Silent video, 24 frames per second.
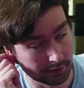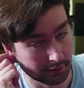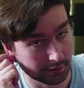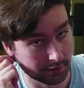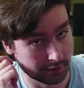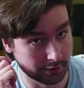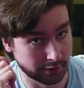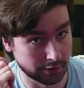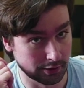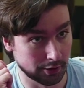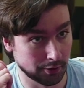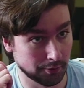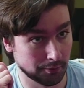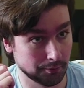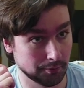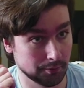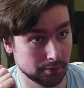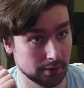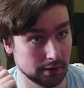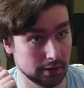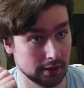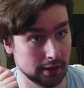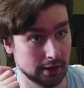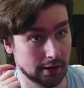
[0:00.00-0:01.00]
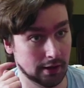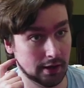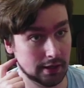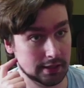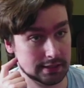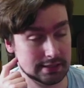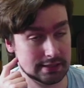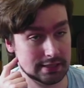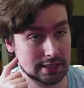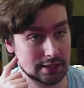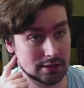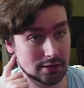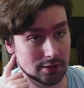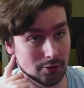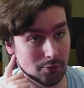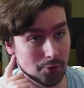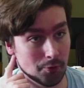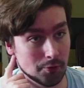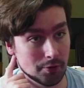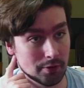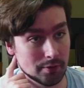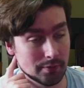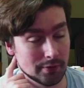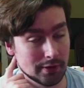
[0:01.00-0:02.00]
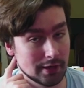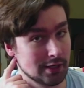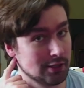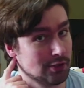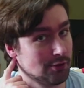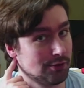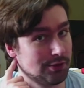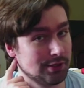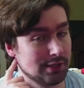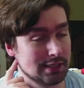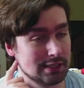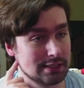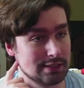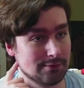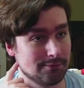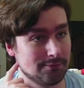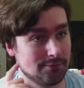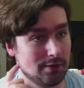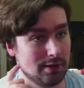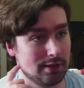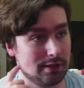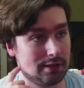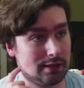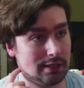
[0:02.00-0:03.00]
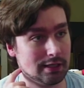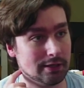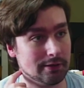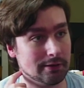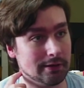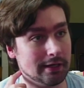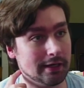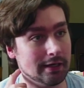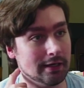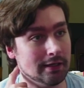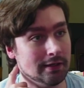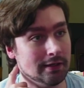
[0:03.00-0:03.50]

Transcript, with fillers: you know, uh, a Sith Lord. But I do think it's a fun theory.